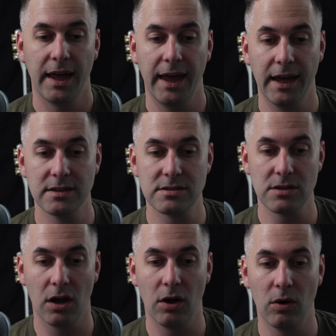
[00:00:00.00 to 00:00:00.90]
And
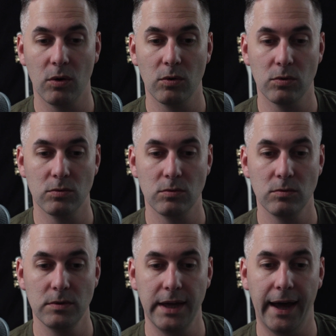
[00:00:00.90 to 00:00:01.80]
so,
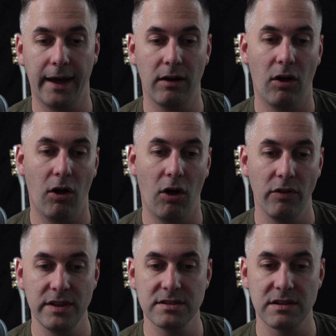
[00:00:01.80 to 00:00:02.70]
yeah, all
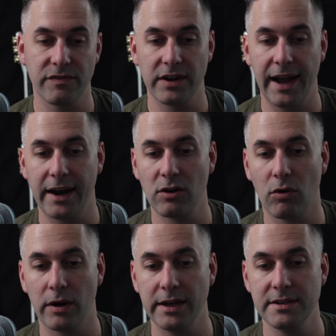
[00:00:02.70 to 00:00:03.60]
these different
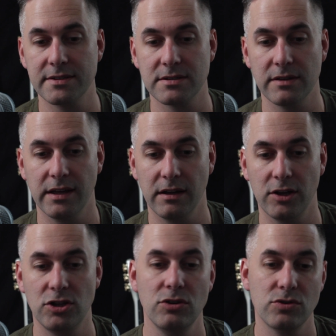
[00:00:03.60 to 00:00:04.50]
categories
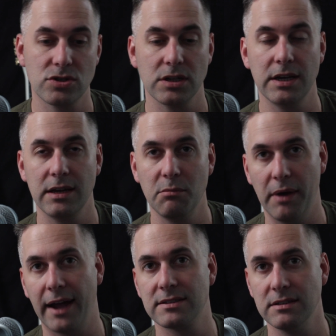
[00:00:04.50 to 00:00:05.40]
hugely
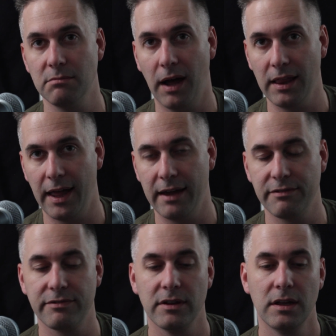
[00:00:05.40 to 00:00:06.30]
impacted my
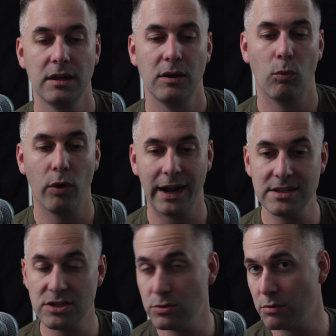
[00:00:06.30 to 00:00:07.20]
life, what I
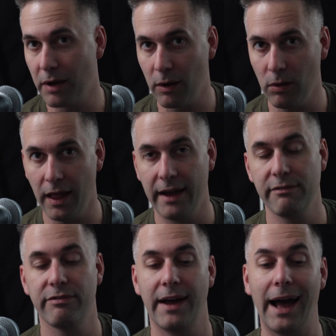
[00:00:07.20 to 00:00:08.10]
do with my
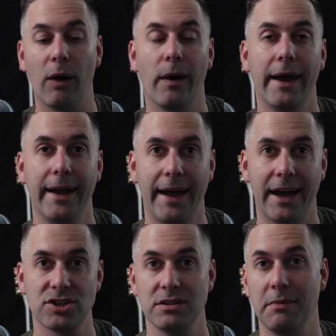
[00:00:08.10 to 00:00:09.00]
life, how I
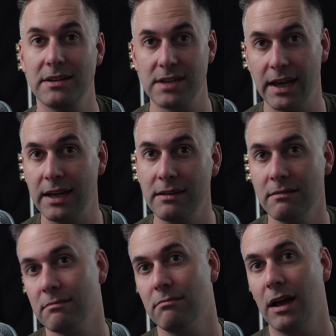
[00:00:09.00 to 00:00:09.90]
actually
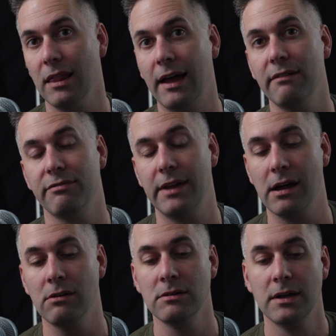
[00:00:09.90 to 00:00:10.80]
maintain my life
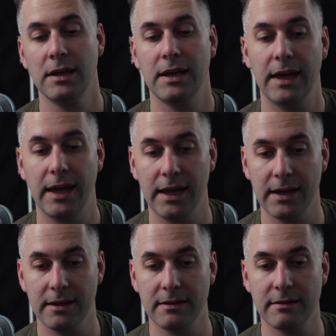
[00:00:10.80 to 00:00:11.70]
now.
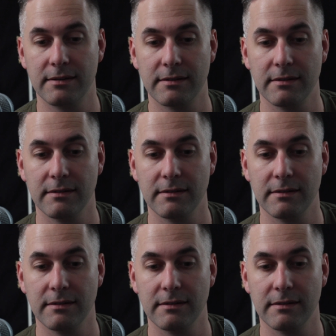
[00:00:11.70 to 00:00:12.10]
And